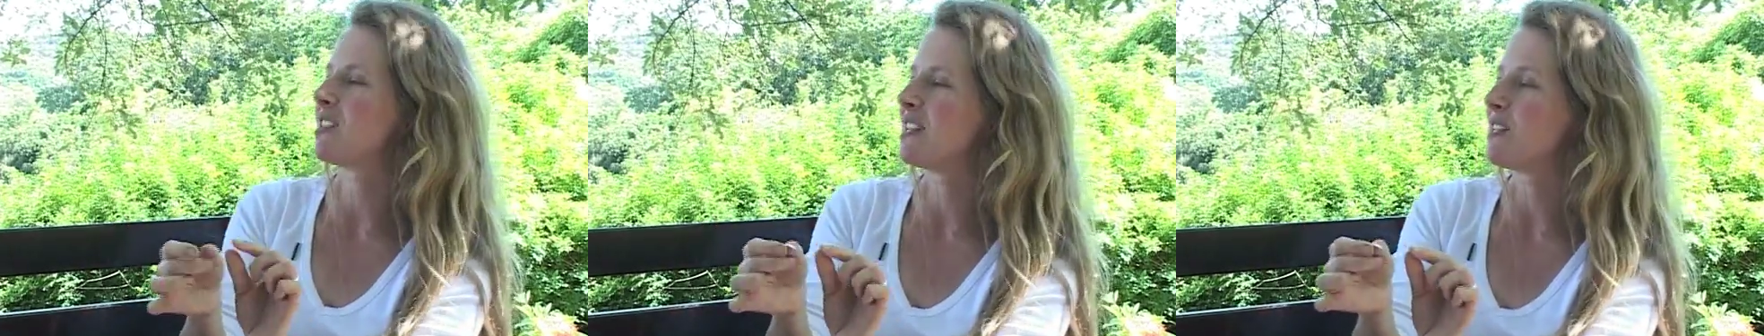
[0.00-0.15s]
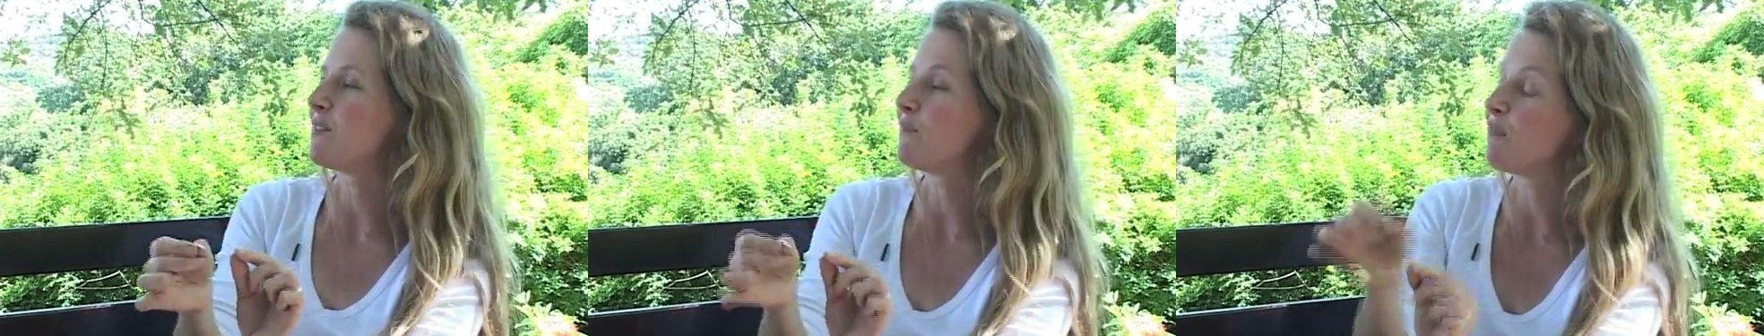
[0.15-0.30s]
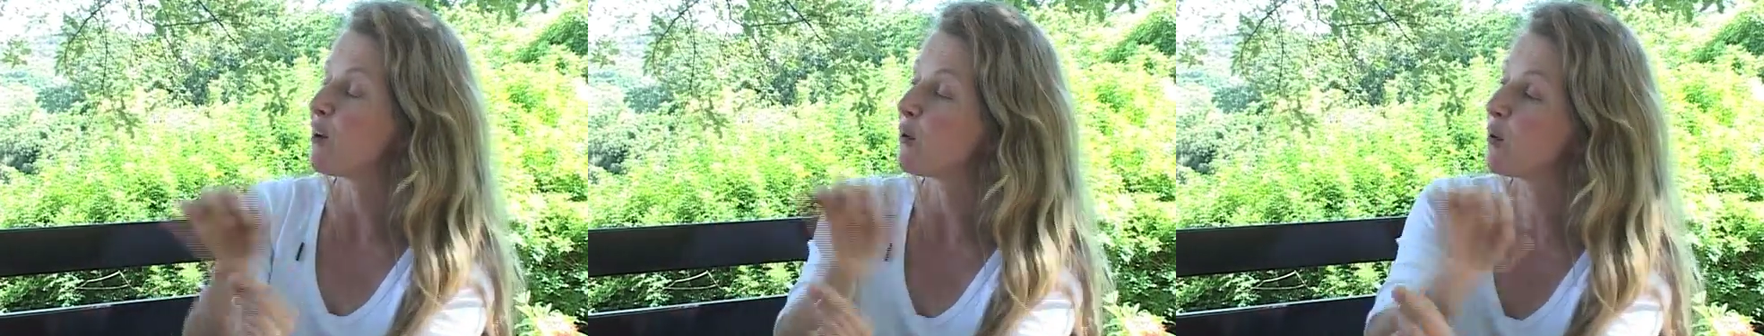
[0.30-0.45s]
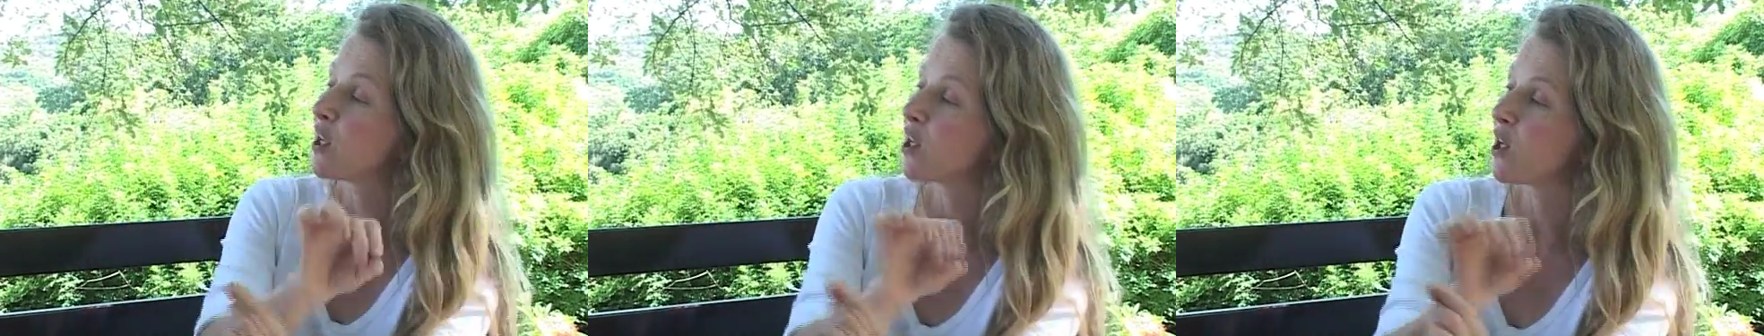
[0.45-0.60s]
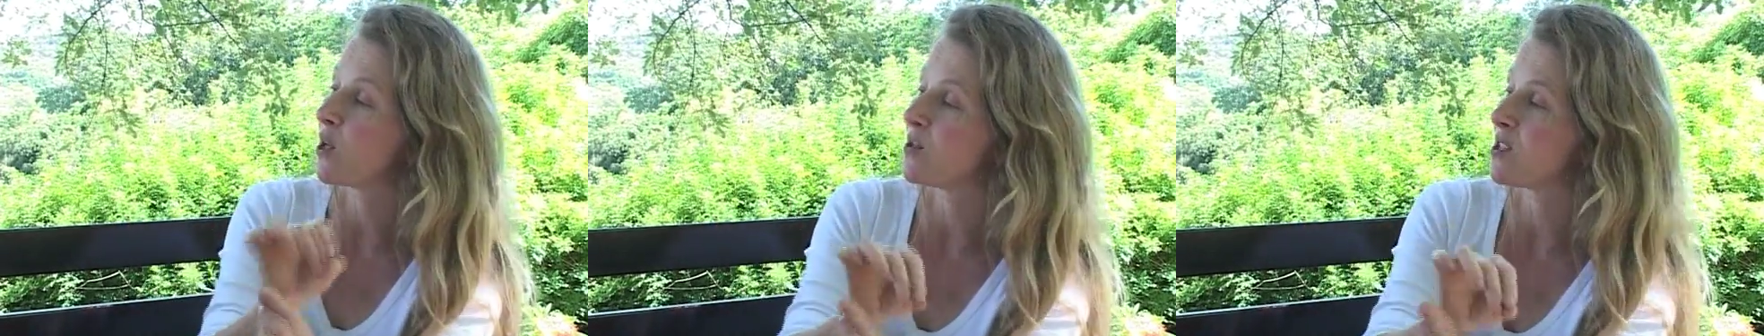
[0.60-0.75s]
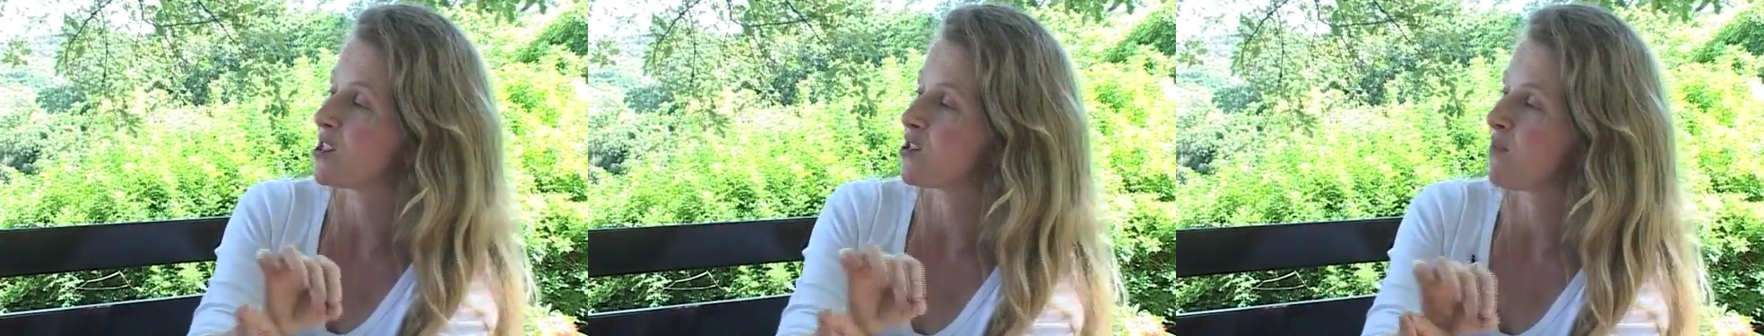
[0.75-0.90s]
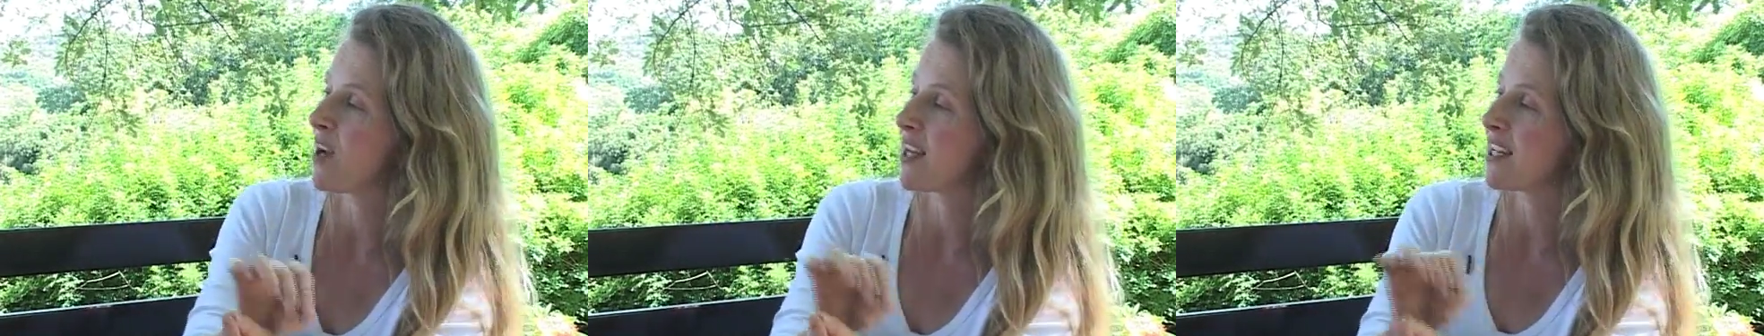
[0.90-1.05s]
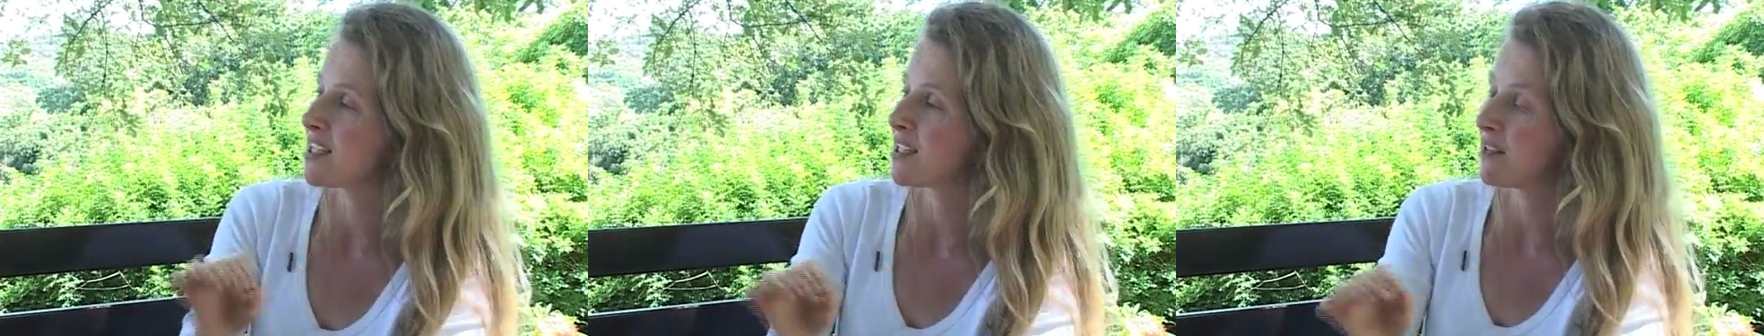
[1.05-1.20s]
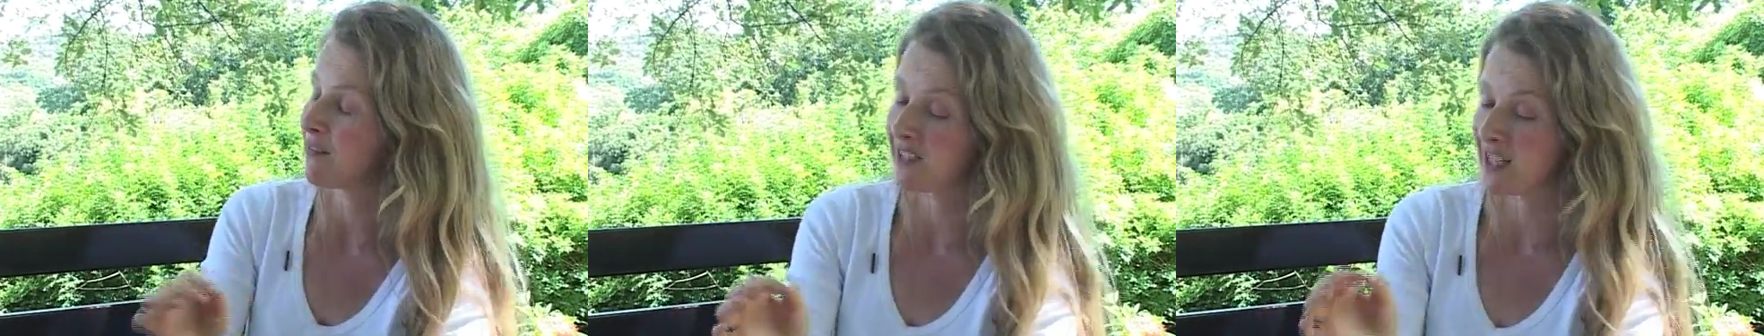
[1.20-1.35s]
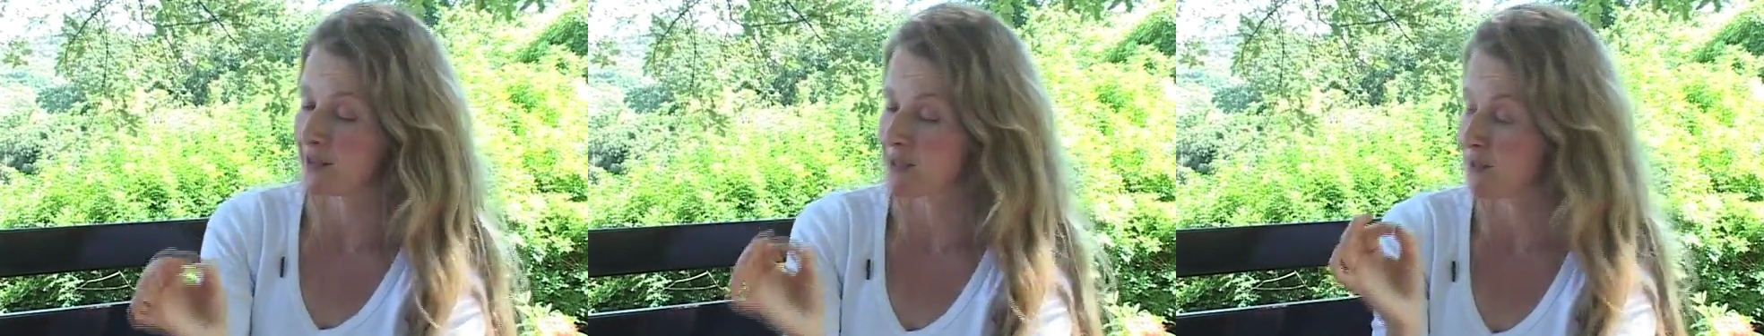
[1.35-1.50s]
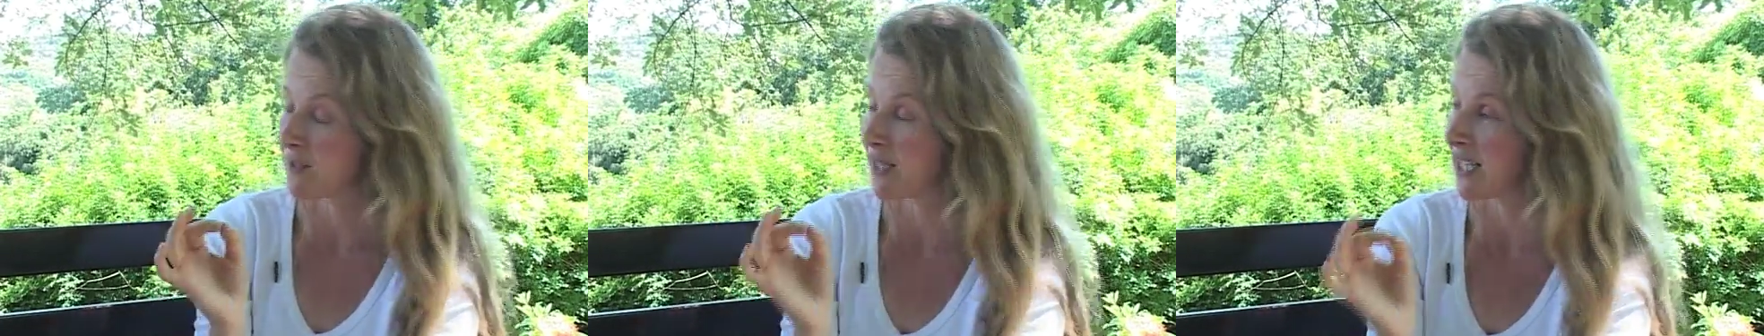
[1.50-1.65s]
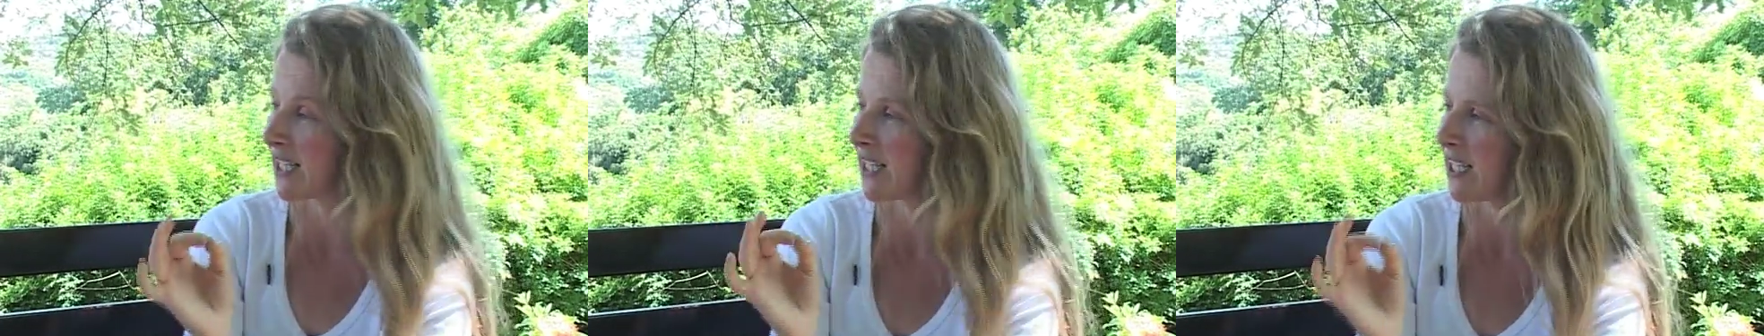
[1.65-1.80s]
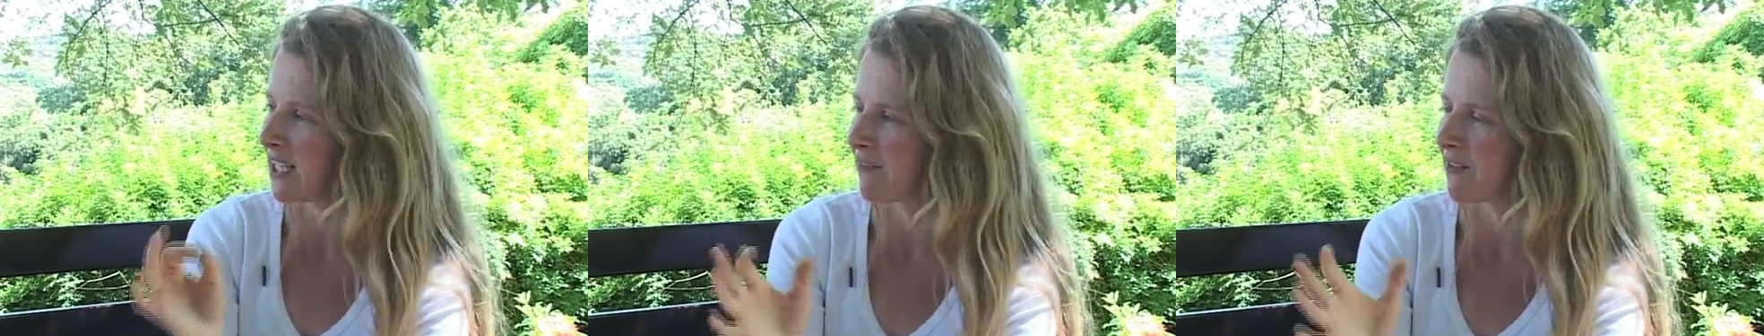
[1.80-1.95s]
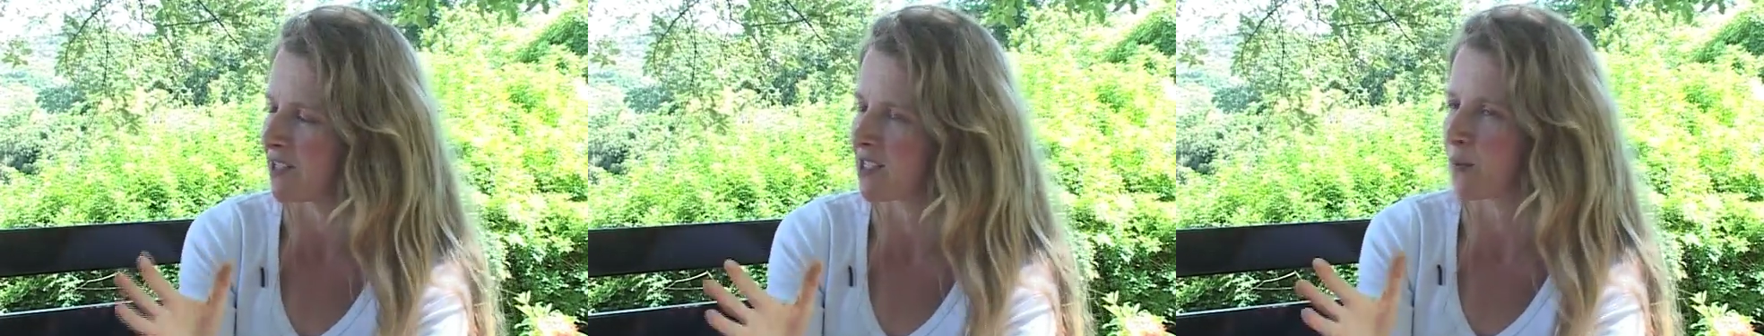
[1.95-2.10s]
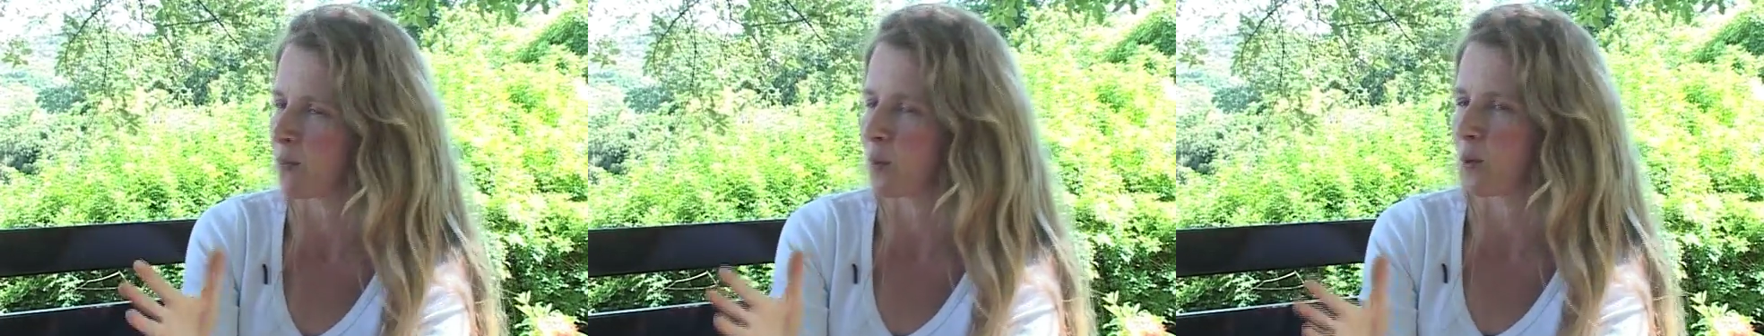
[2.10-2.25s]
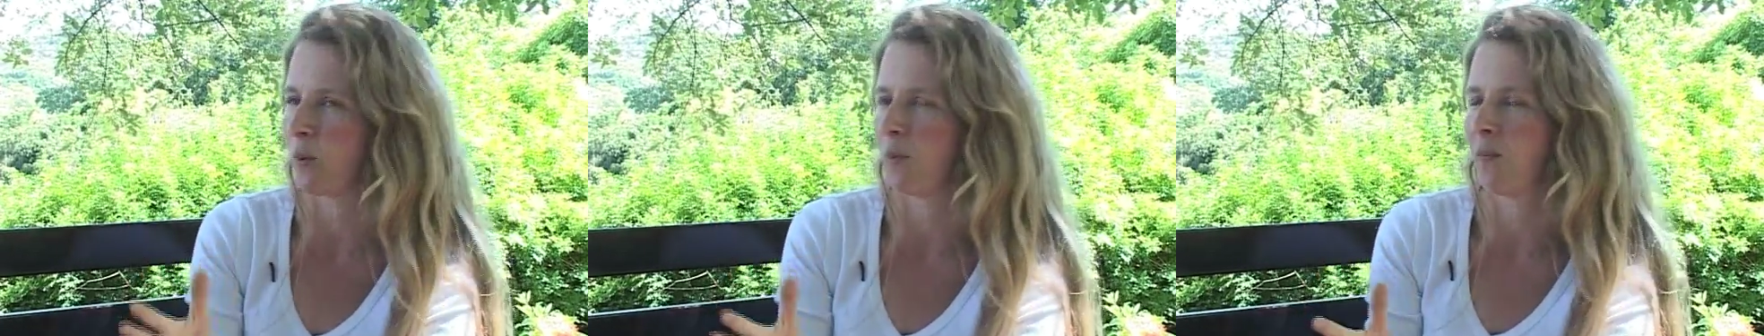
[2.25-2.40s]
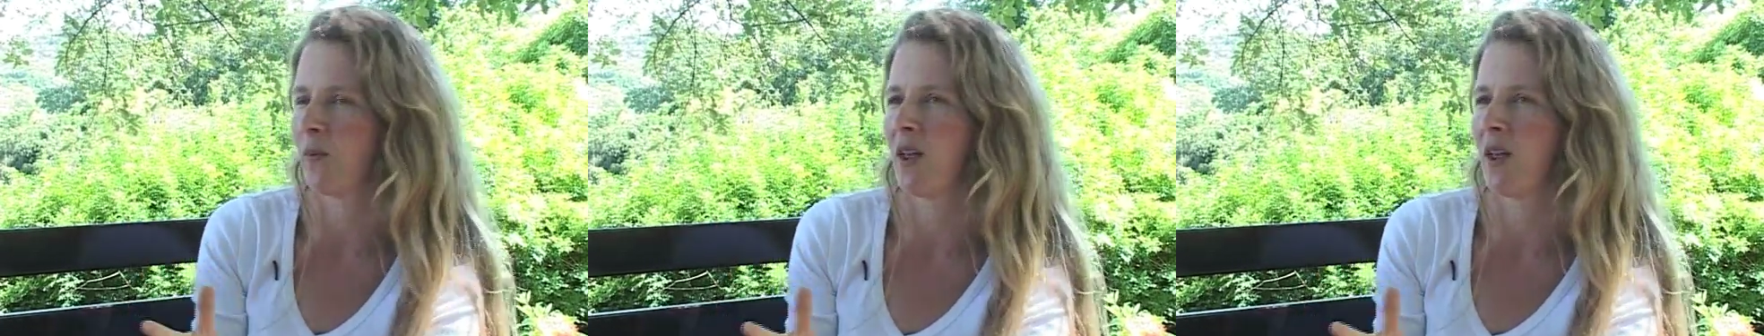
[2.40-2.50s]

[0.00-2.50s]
and its very closest relative, and that must be clearly visible.